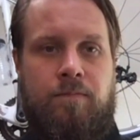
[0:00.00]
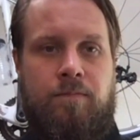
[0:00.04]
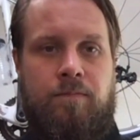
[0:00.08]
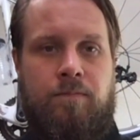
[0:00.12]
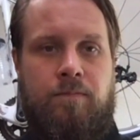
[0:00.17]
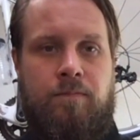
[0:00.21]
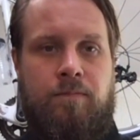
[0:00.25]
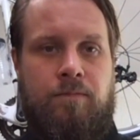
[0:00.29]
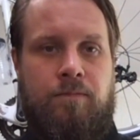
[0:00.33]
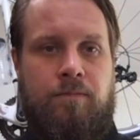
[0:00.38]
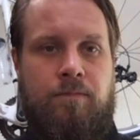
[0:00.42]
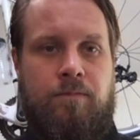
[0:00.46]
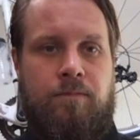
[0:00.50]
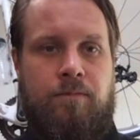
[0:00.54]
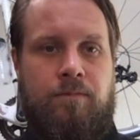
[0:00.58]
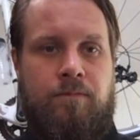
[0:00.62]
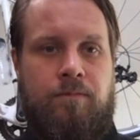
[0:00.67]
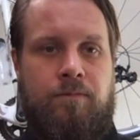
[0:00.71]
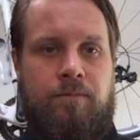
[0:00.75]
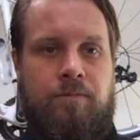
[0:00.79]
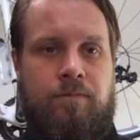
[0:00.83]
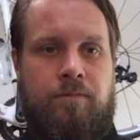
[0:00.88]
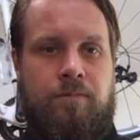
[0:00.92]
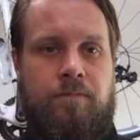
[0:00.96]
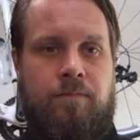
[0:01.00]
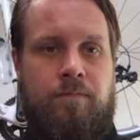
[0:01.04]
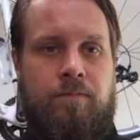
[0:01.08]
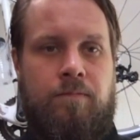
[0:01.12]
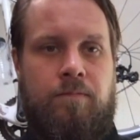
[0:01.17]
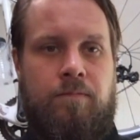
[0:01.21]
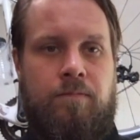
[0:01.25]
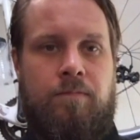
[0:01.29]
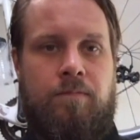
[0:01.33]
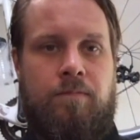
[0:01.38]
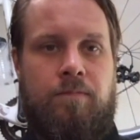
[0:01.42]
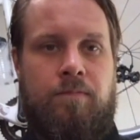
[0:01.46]

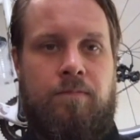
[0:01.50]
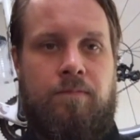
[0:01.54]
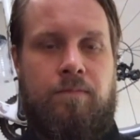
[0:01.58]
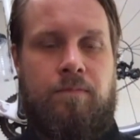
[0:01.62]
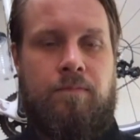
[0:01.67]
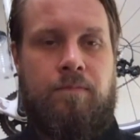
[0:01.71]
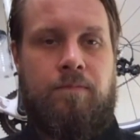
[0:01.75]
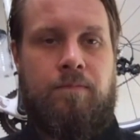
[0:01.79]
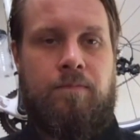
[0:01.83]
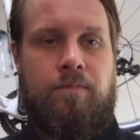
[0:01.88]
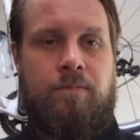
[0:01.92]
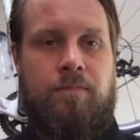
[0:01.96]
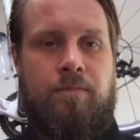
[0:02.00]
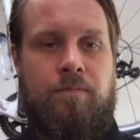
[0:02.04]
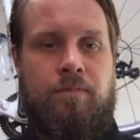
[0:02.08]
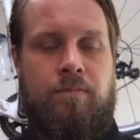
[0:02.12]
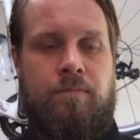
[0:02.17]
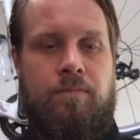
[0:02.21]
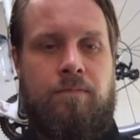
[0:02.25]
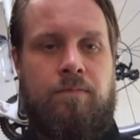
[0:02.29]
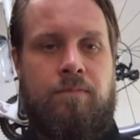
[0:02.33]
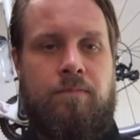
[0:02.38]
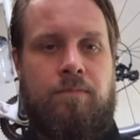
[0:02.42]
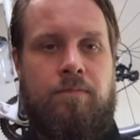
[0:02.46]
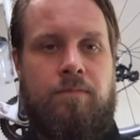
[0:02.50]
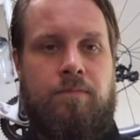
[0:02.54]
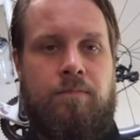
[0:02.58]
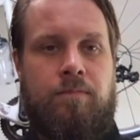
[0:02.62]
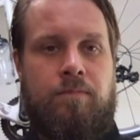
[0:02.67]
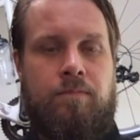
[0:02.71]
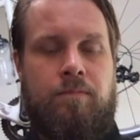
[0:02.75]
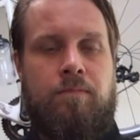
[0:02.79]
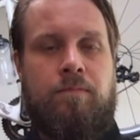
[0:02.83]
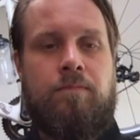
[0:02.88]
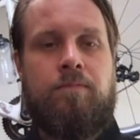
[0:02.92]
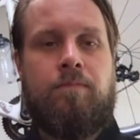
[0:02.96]

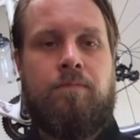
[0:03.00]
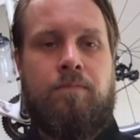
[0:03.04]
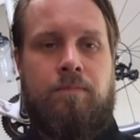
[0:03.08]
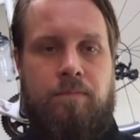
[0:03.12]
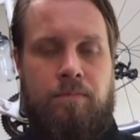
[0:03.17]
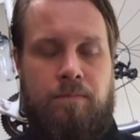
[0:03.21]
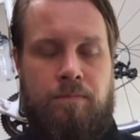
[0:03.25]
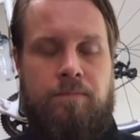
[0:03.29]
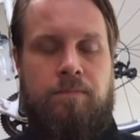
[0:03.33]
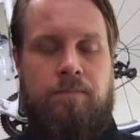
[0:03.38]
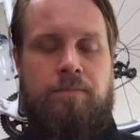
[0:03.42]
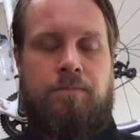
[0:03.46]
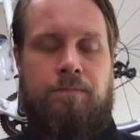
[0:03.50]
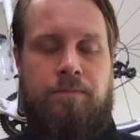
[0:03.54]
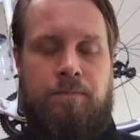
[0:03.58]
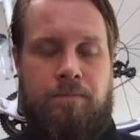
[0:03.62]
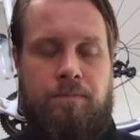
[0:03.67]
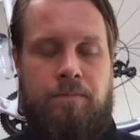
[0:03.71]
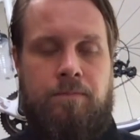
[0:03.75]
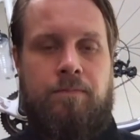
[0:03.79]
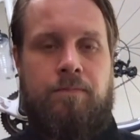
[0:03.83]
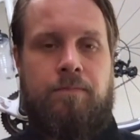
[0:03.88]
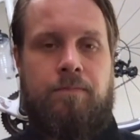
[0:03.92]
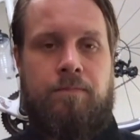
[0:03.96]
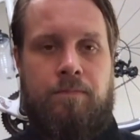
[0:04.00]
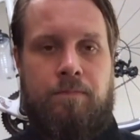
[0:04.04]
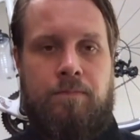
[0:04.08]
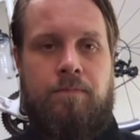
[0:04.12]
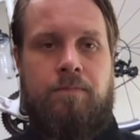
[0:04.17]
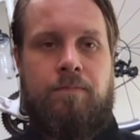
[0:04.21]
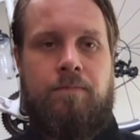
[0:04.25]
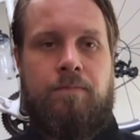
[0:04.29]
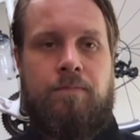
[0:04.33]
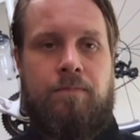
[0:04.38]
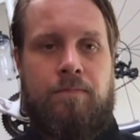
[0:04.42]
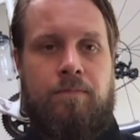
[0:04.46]

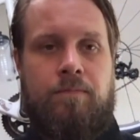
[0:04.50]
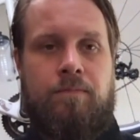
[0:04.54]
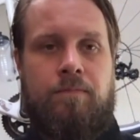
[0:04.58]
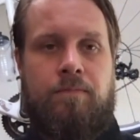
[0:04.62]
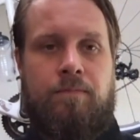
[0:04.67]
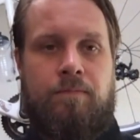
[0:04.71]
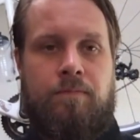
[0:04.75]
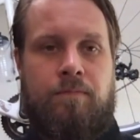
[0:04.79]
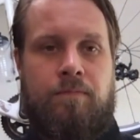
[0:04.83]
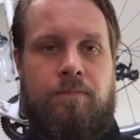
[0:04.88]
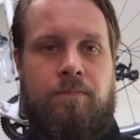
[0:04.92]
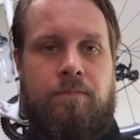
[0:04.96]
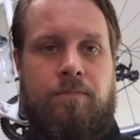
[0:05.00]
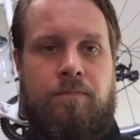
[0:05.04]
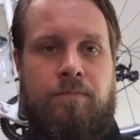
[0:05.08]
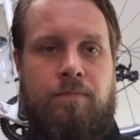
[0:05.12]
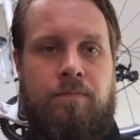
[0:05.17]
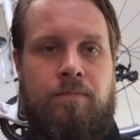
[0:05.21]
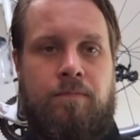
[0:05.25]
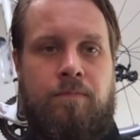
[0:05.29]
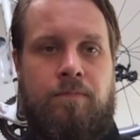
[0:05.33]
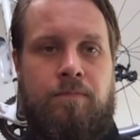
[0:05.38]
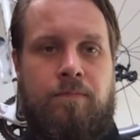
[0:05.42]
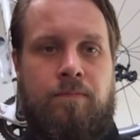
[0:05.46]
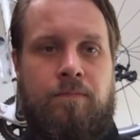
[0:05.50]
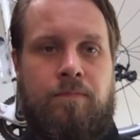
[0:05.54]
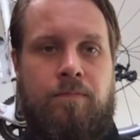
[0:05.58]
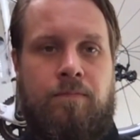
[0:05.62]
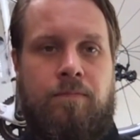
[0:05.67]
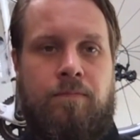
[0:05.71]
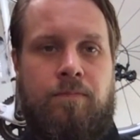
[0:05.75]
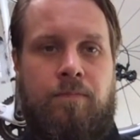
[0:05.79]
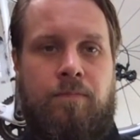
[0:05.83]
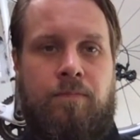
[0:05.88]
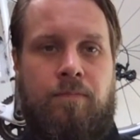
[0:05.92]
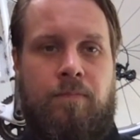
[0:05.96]

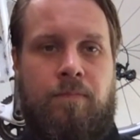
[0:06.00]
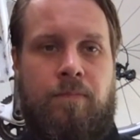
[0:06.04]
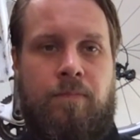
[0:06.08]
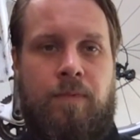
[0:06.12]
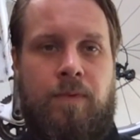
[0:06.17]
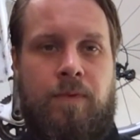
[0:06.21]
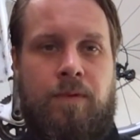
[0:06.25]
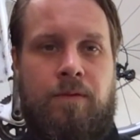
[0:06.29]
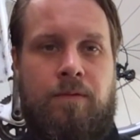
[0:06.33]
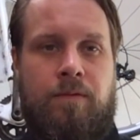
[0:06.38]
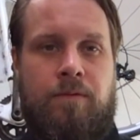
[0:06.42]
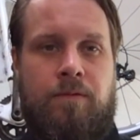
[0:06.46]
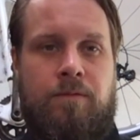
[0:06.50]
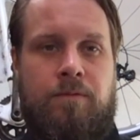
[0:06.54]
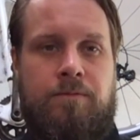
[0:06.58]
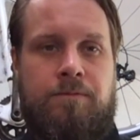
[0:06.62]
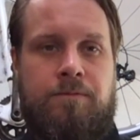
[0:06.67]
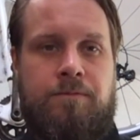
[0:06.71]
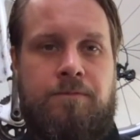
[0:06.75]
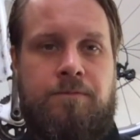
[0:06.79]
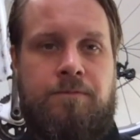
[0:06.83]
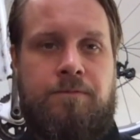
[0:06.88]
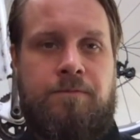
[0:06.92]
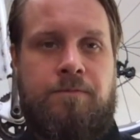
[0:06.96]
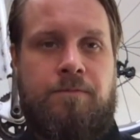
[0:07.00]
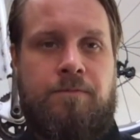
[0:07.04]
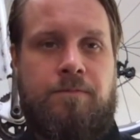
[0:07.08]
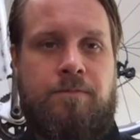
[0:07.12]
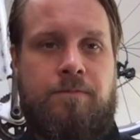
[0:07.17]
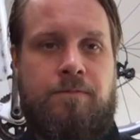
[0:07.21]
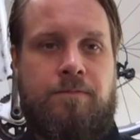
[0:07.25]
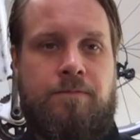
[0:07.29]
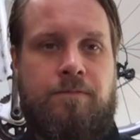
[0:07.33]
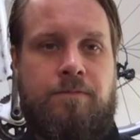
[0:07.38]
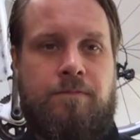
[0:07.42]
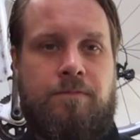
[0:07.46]

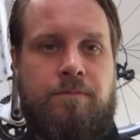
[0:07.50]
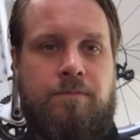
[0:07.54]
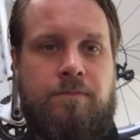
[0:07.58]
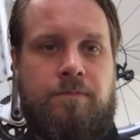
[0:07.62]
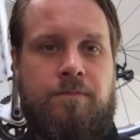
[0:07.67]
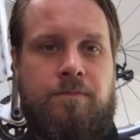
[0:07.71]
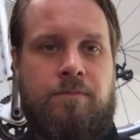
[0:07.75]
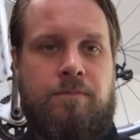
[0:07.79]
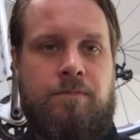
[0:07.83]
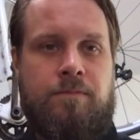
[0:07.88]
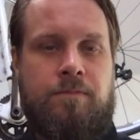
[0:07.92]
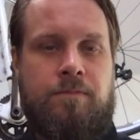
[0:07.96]
(not speaking)